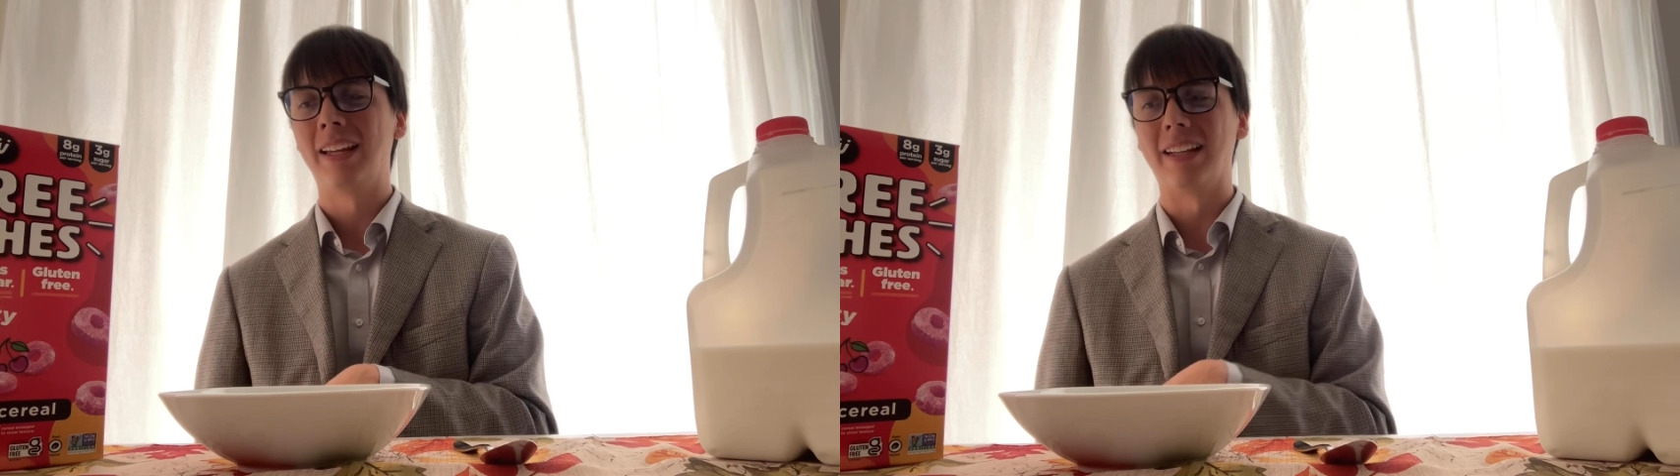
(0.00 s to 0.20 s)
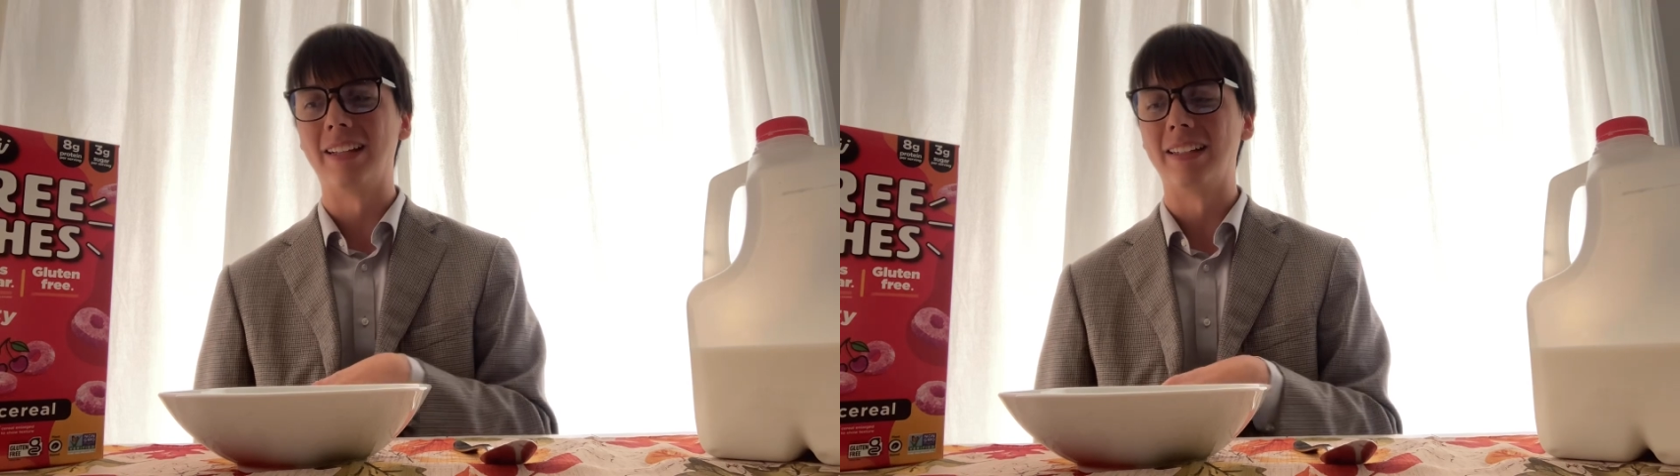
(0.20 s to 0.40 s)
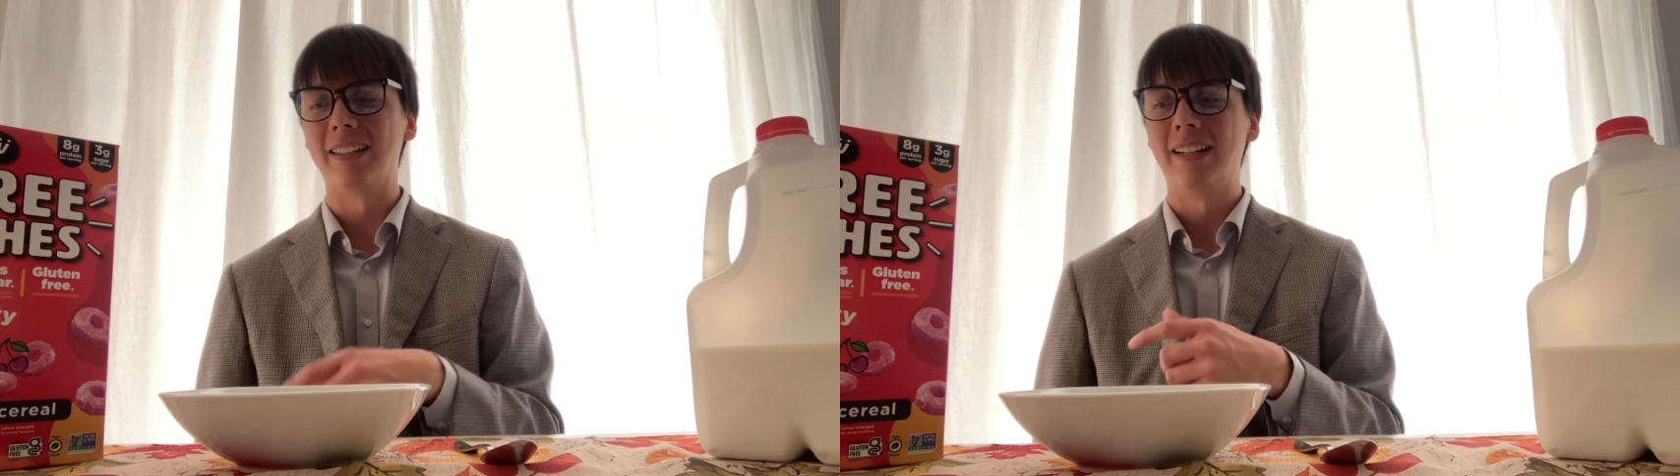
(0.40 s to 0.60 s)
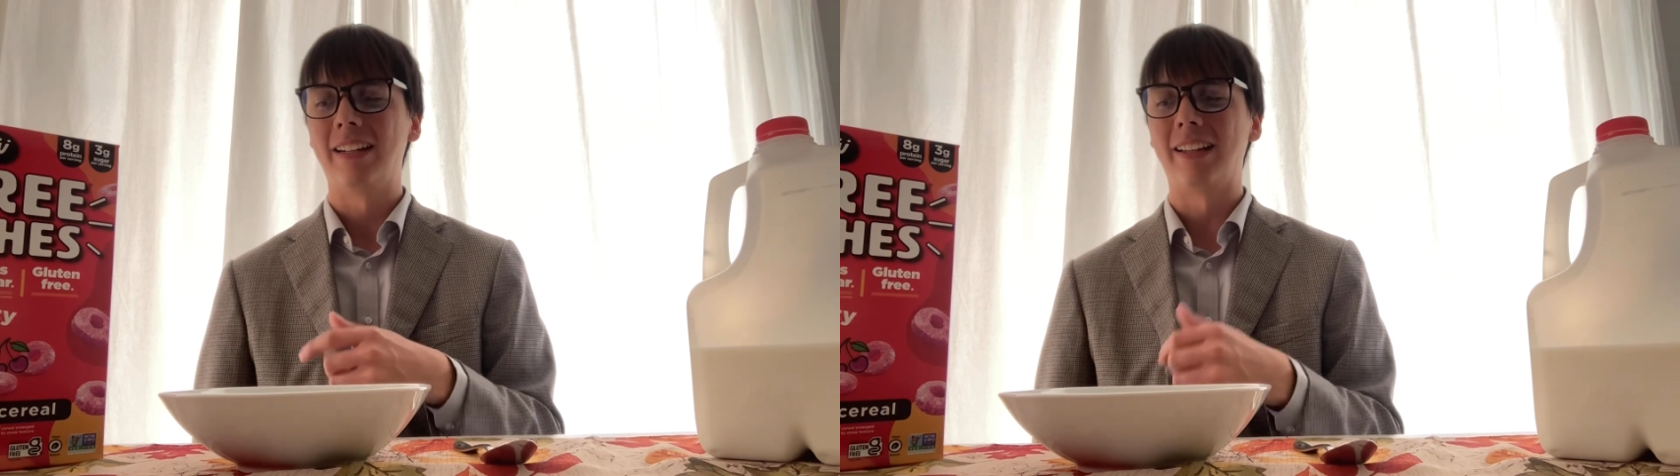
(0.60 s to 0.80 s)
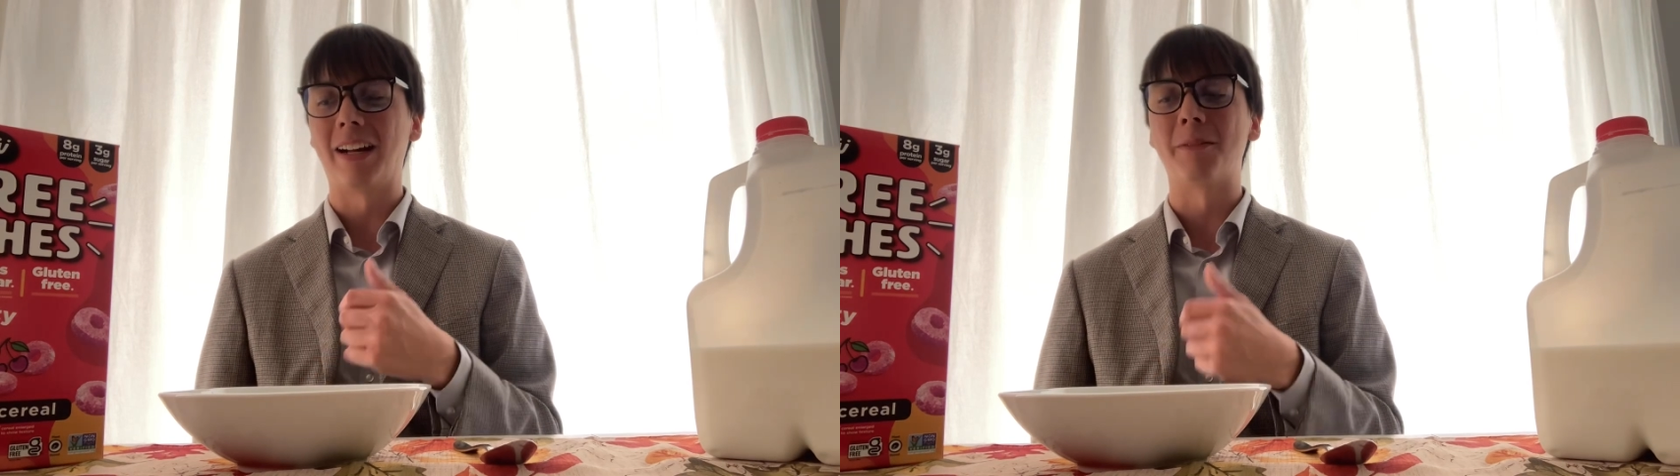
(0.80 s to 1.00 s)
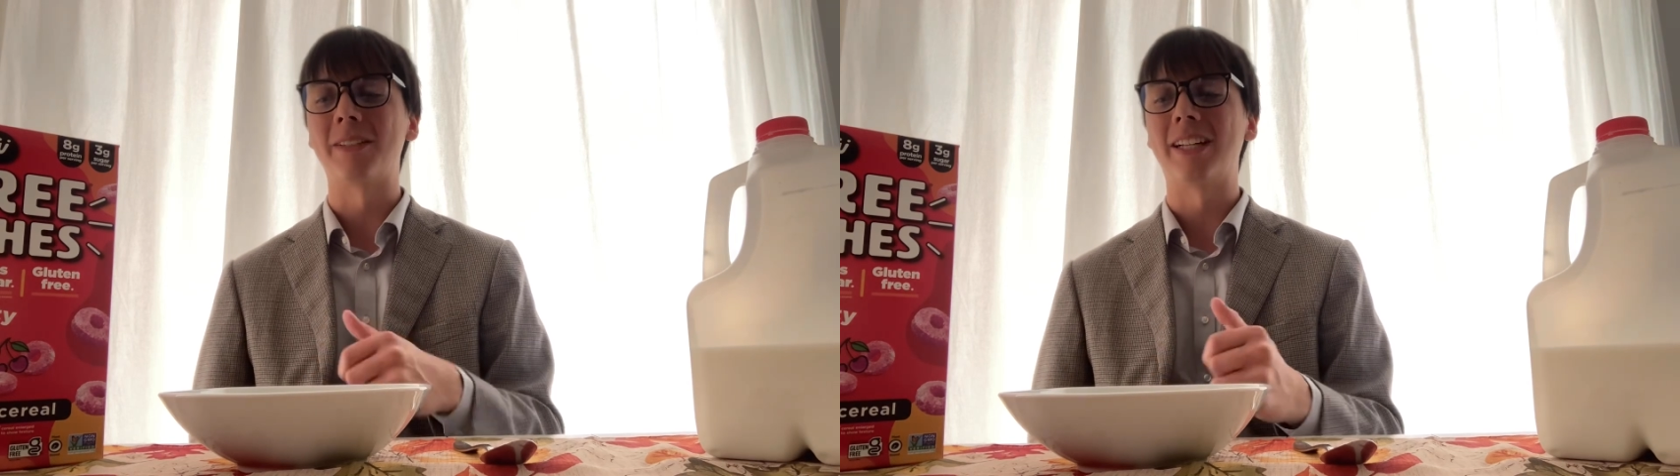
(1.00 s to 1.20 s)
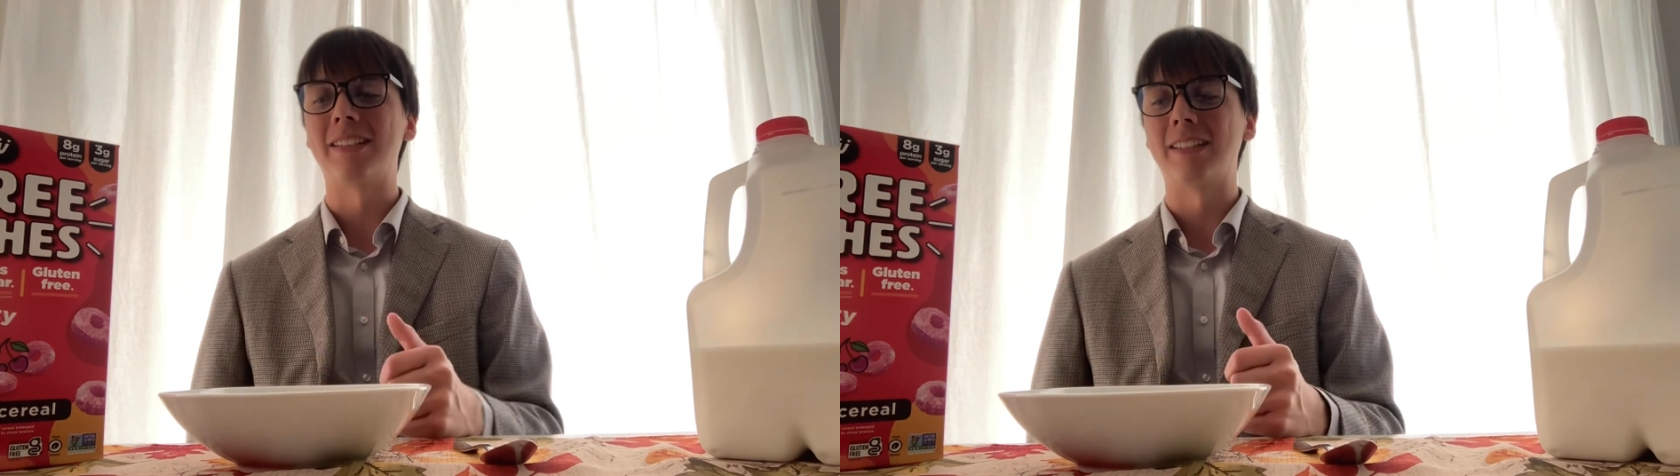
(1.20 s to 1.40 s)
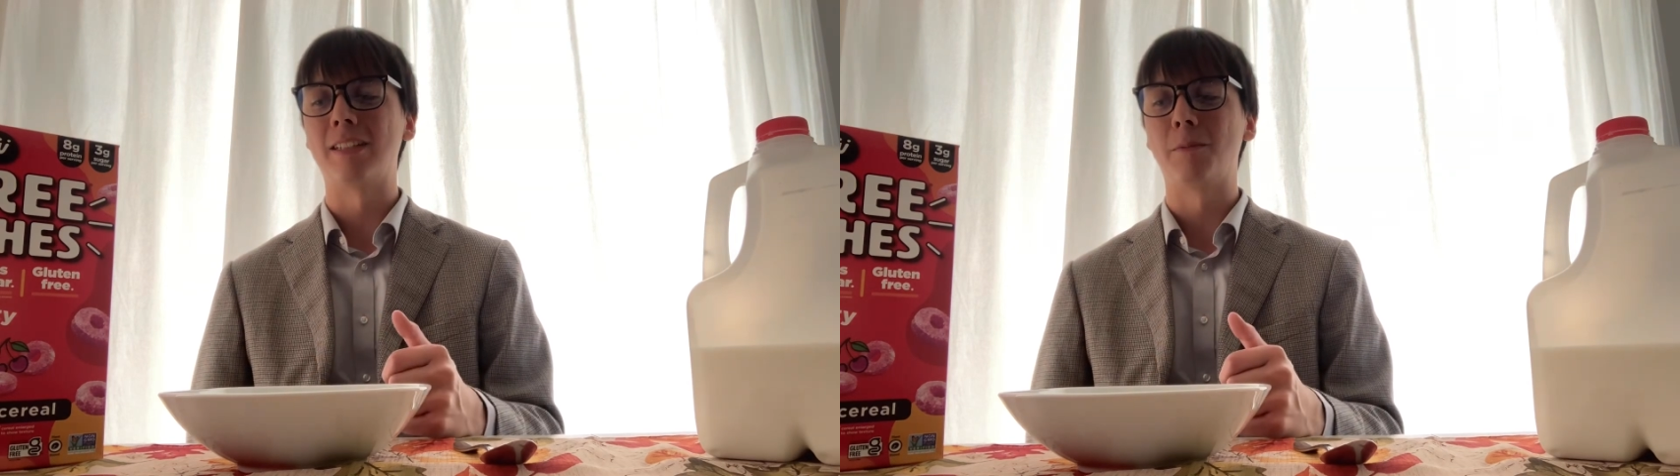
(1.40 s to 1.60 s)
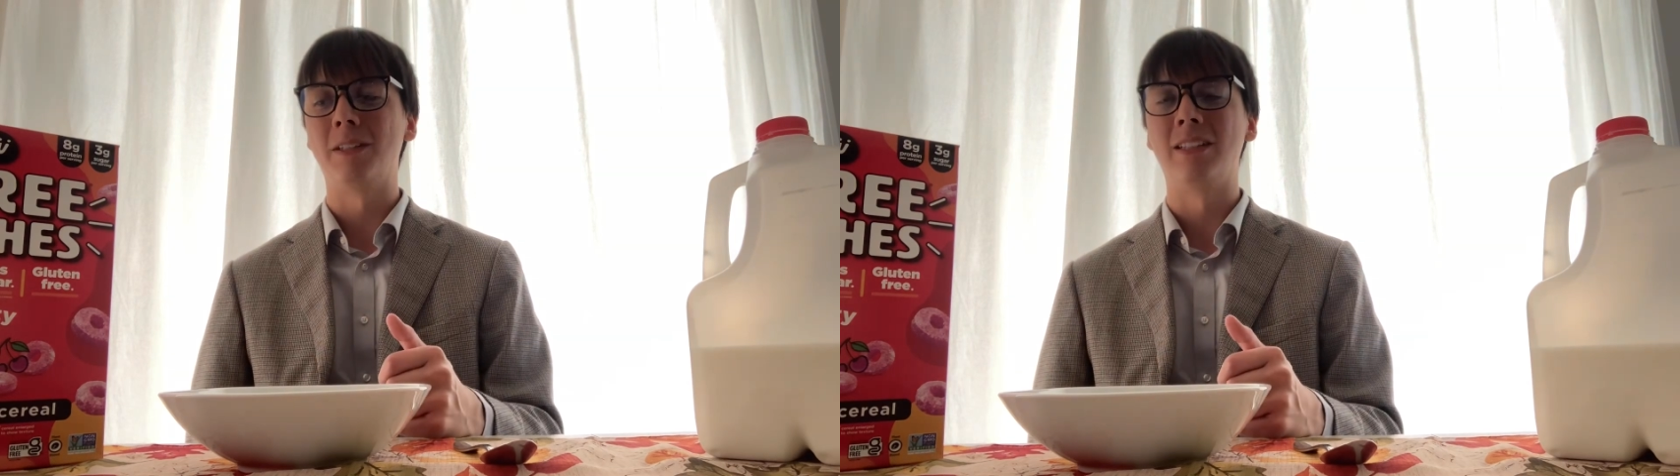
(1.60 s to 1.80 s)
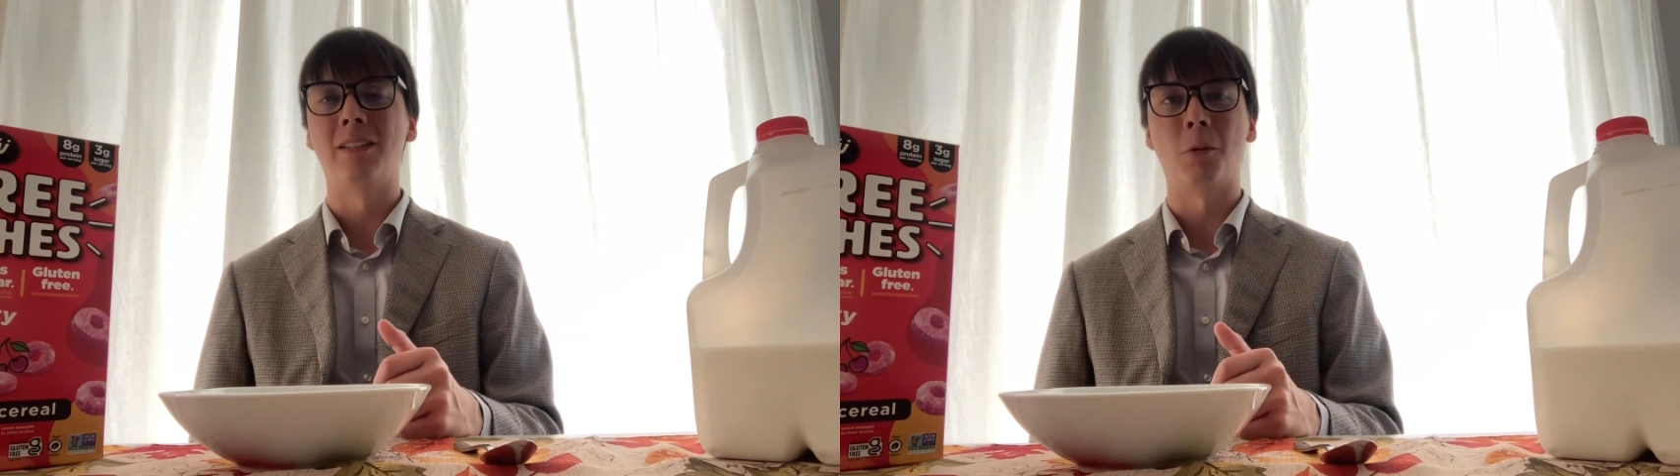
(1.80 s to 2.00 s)
And they advertise it as
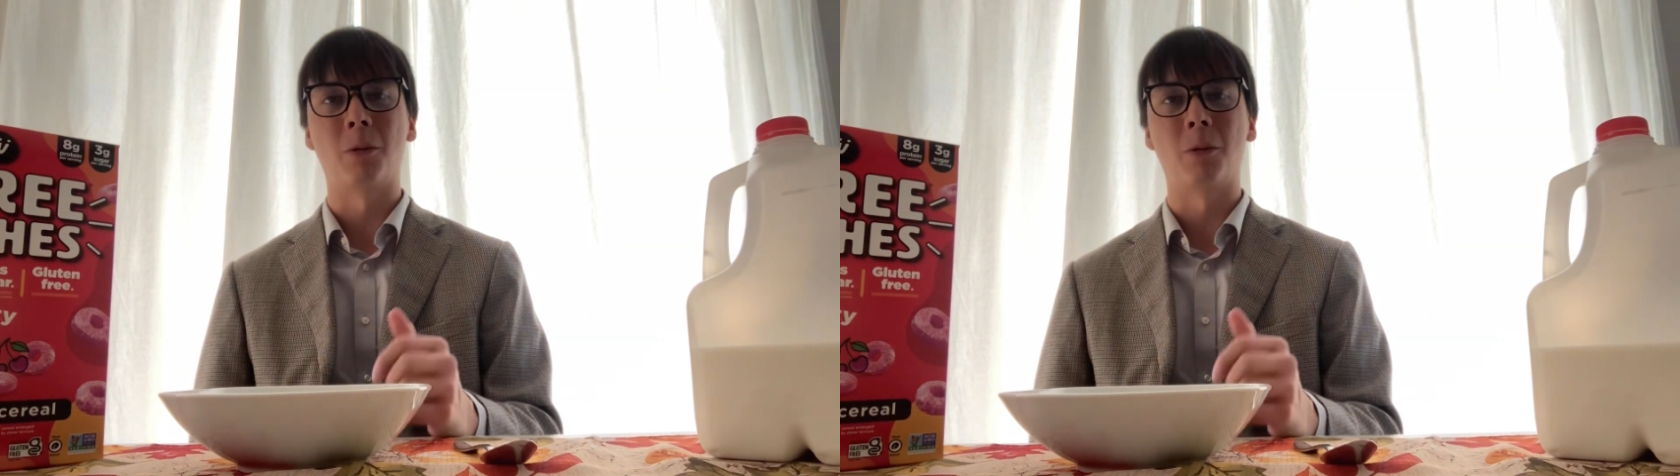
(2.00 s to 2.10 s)
being